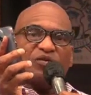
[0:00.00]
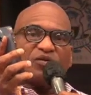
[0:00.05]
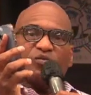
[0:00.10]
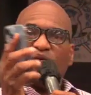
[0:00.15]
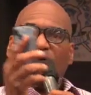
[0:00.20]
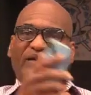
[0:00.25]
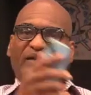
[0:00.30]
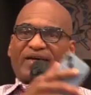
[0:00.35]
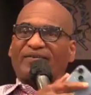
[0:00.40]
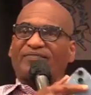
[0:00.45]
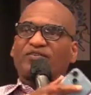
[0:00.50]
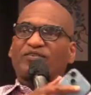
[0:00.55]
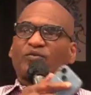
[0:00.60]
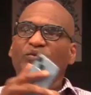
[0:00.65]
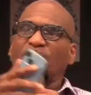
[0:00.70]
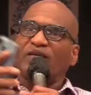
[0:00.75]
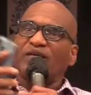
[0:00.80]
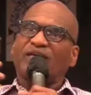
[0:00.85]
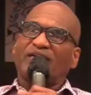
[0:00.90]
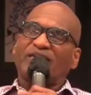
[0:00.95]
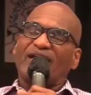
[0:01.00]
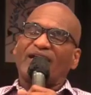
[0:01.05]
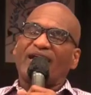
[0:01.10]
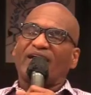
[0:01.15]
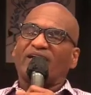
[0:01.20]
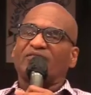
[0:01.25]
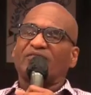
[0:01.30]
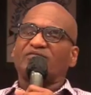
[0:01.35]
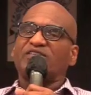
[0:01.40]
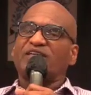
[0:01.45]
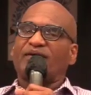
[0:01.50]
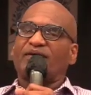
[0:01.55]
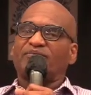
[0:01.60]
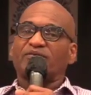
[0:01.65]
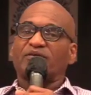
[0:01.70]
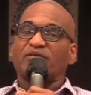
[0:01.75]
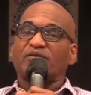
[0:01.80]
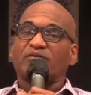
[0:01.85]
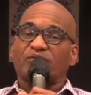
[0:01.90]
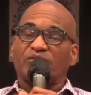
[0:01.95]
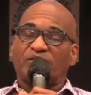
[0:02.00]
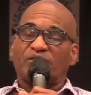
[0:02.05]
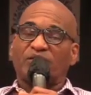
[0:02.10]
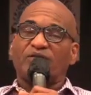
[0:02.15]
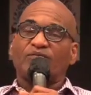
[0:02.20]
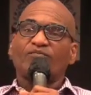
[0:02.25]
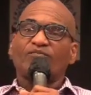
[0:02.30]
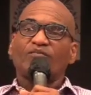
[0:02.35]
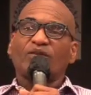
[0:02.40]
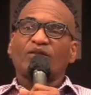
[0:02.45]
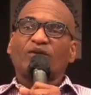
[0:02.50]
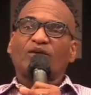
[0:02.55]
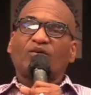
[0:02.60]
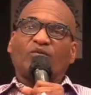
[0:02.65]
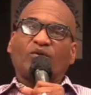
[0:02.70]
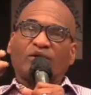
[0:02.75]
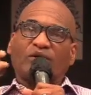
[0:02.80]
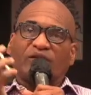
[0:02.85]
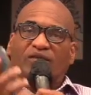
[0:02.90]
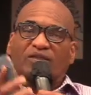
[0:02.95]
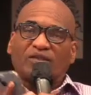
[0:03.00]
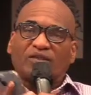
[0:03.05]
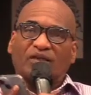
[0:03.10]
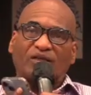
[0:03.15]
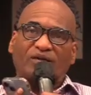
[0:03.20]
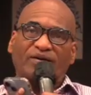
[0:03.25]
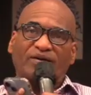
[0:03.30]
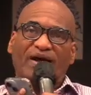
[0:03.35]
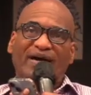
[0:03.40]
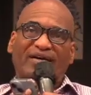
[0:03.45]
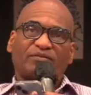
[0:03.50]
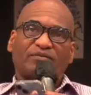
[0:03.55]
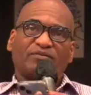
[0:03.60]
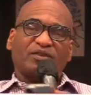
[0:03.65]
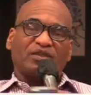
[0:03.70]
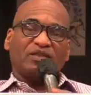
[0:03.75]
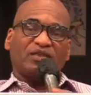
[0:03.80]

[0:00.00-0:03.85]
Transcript: Right after we get out of chapter 3, where Adam and